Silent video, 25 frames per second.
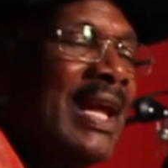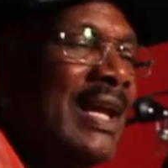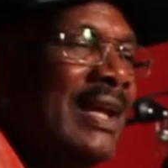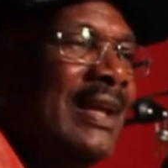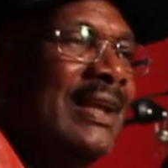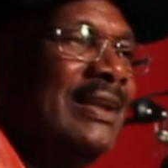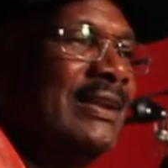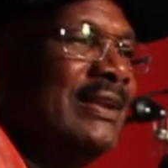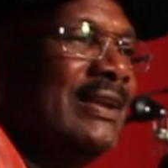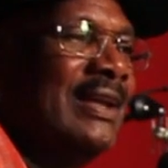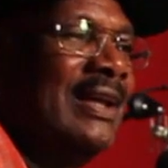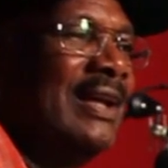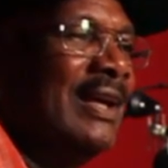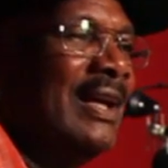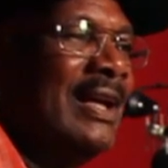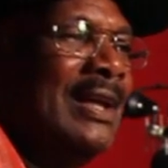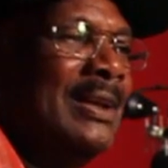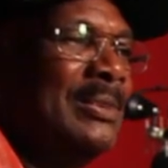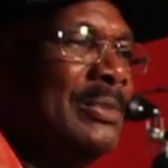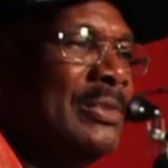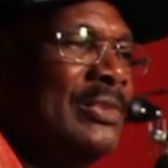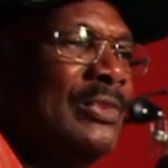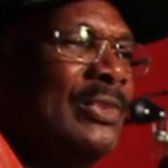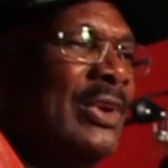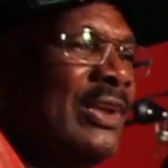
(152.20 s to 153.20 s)
it
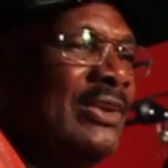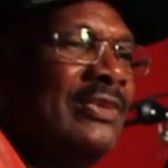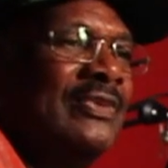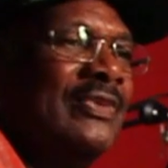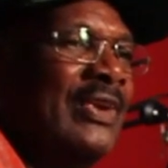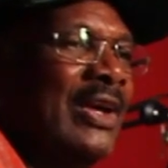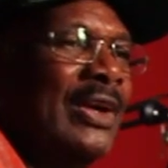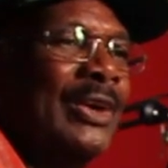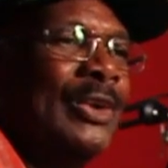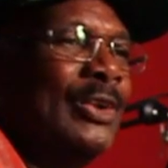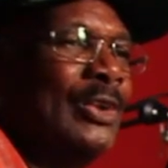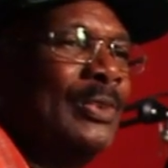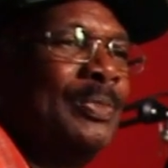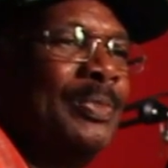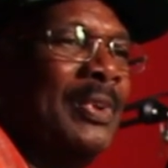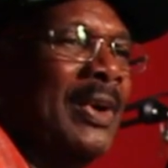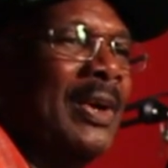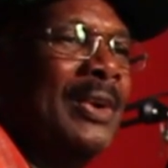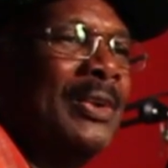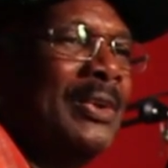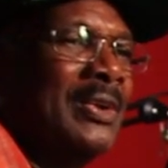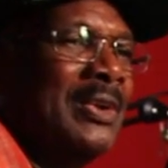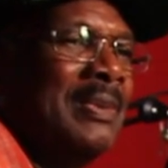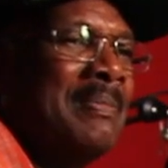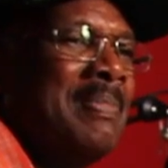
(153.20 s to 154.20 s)
wasn't a very good
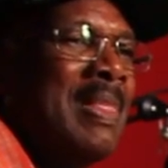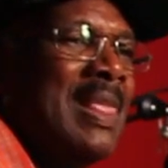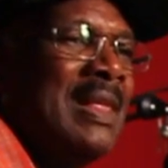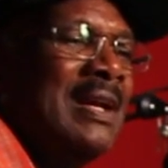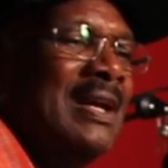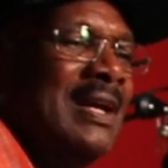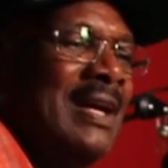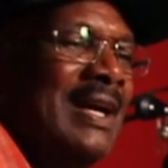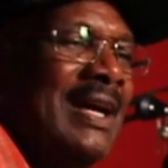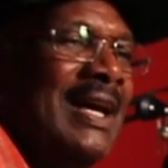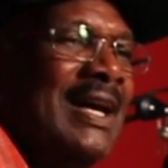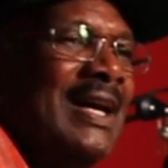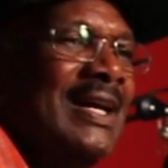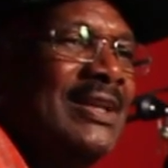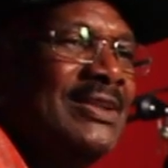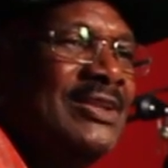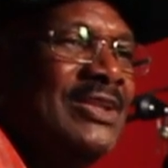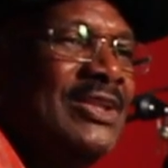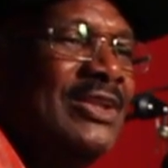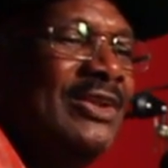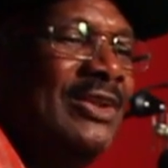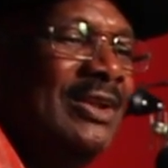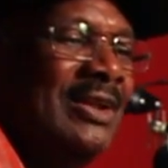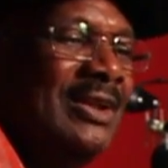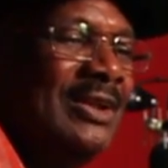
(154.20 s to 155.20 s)
program, and
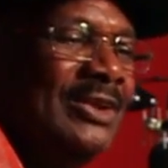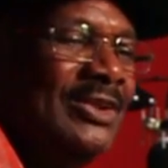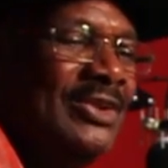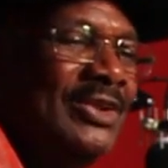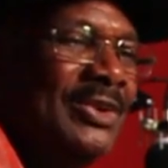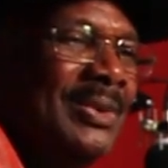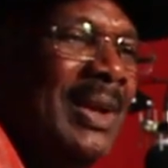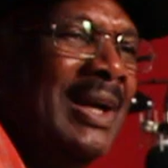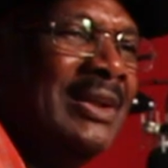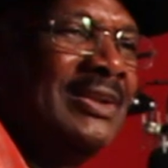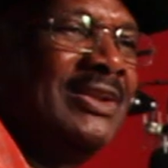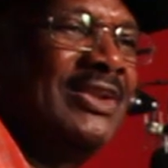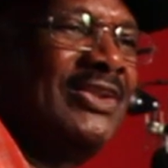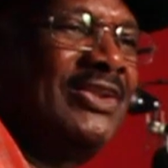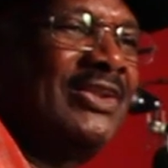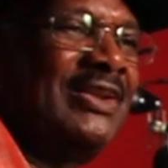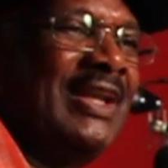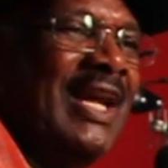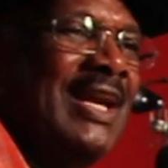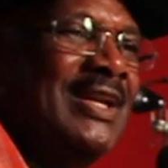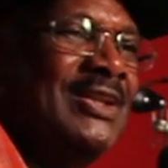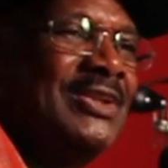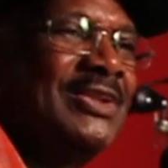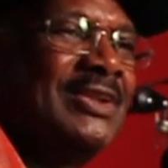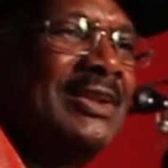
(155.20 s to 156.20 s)
she rang the
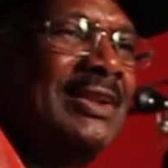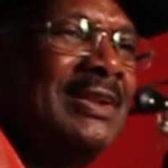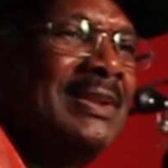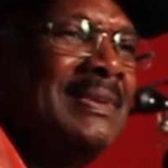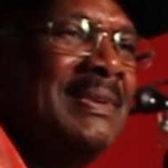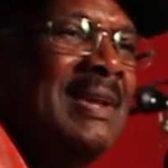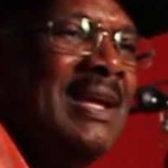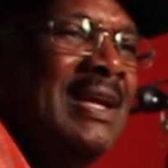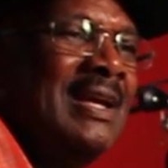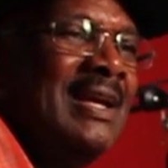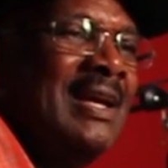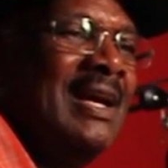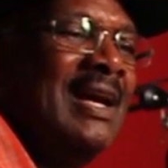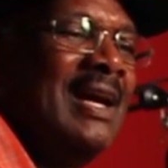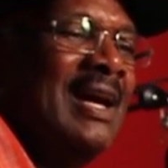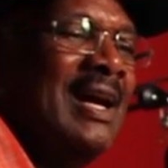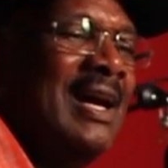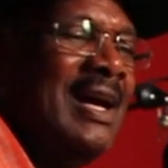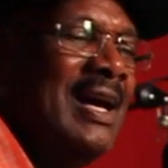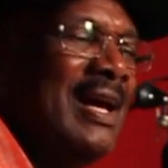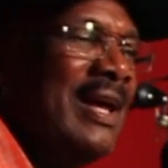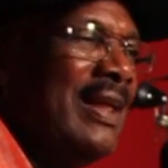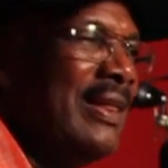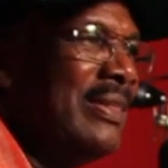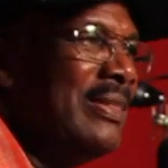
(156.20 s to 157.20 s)
station,
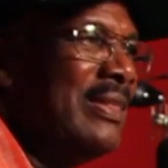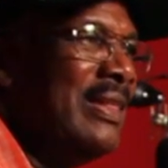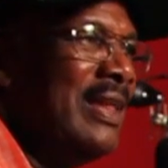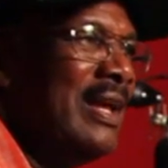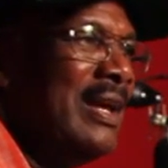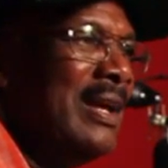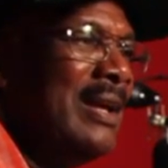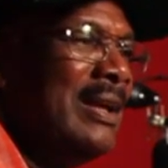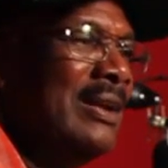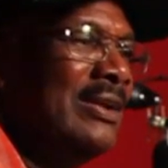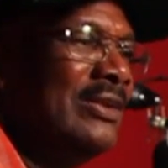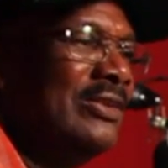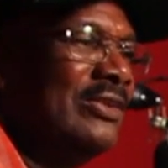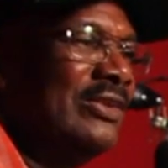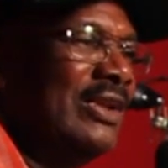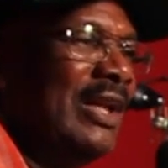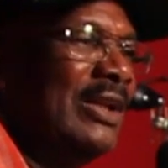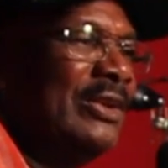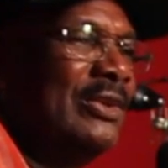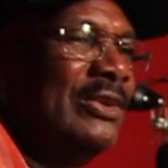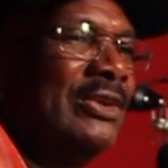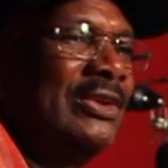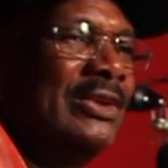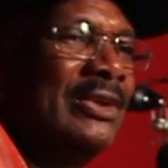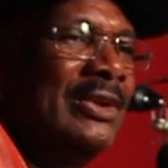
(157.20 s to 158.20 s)
and they
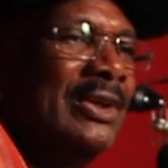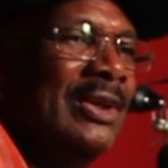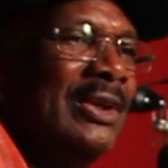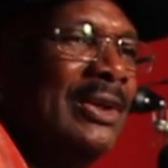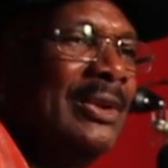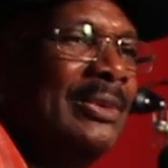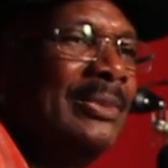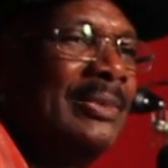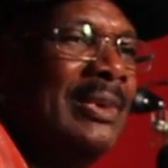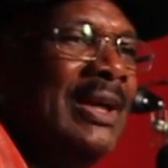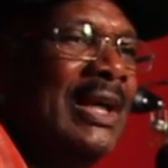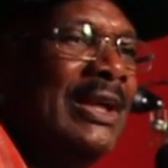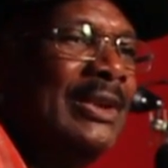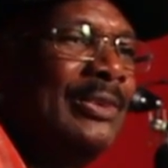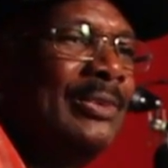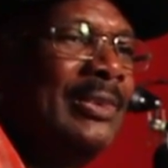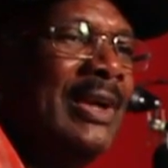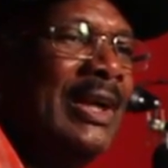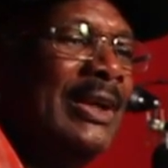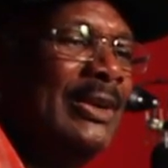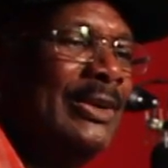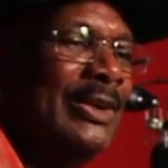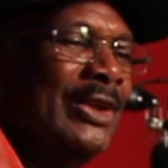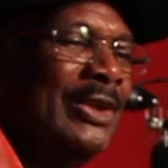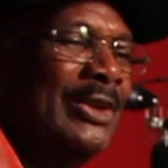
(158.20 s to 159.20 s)
said to her,
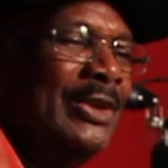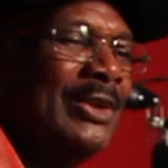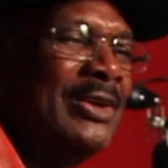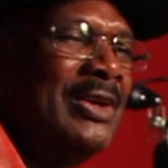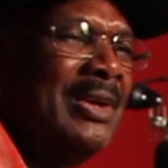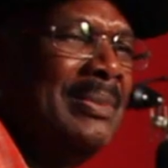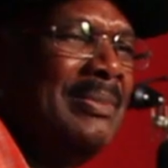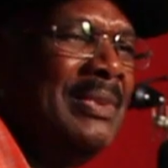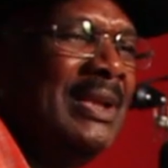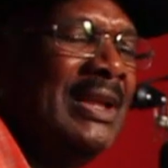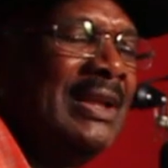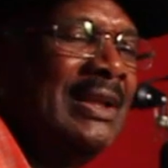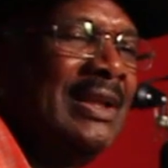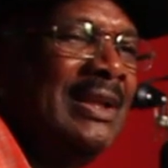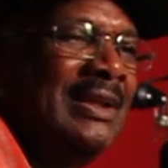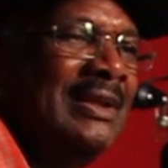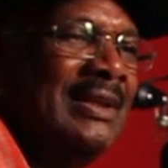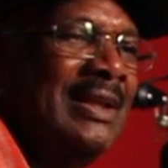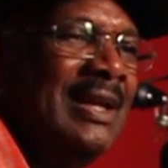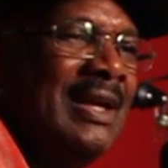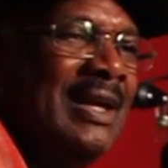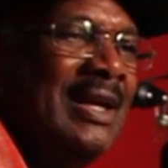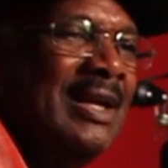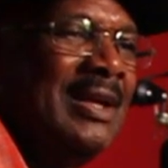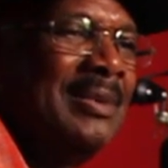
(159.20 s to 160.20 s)
why do you come in
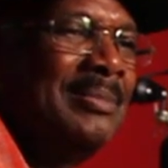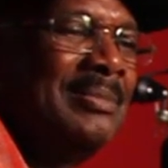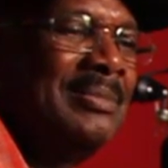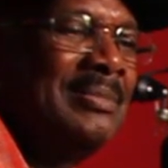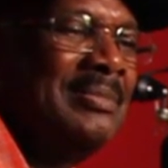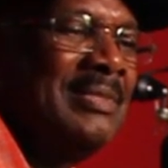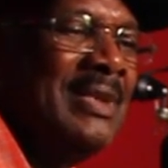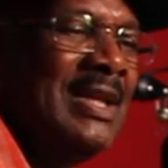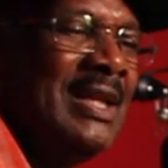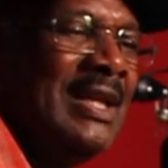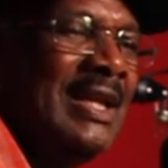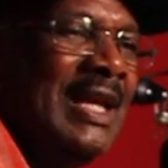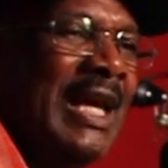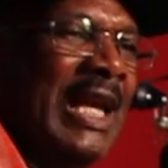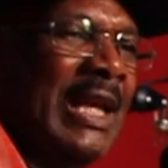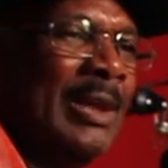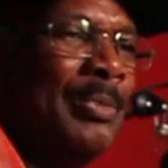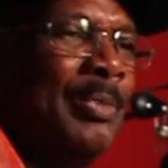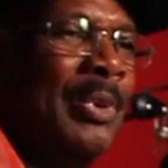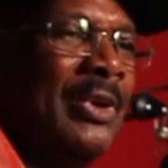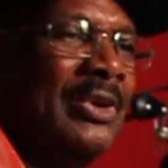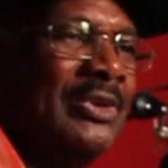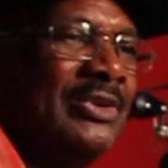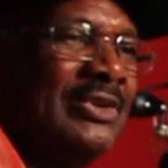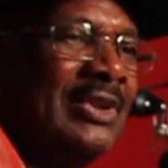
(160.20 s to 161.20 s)
and
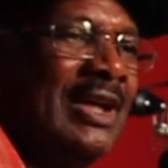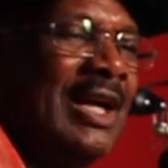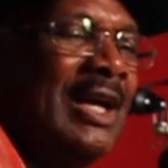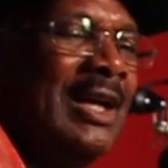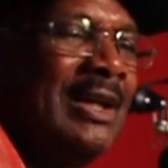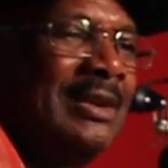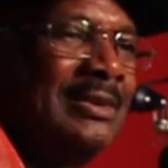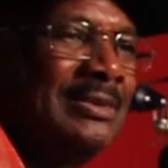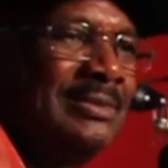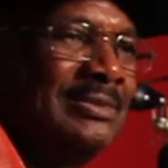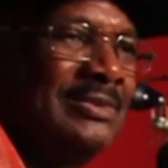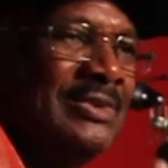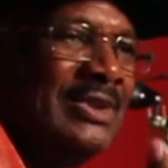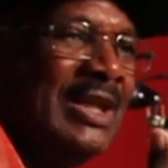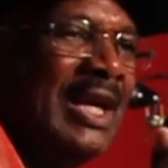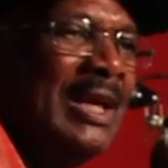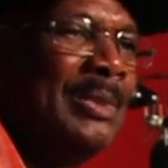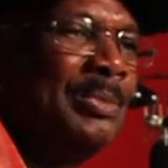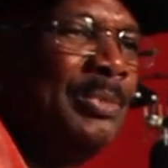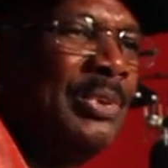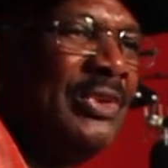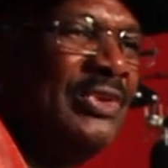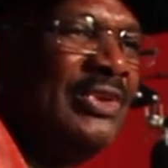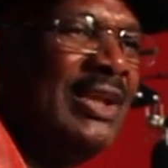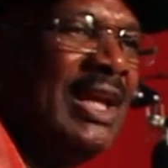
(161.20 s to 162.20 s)
help us try
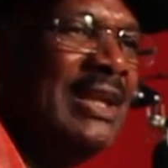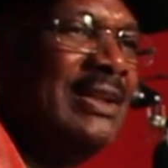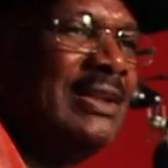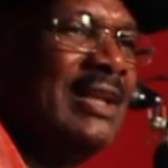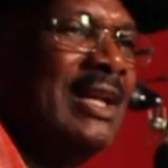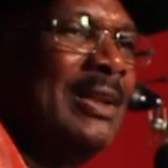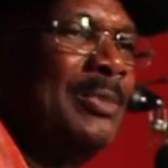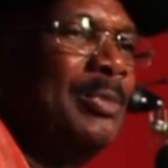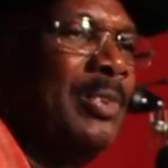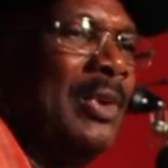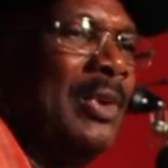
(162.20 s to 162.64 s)
and present that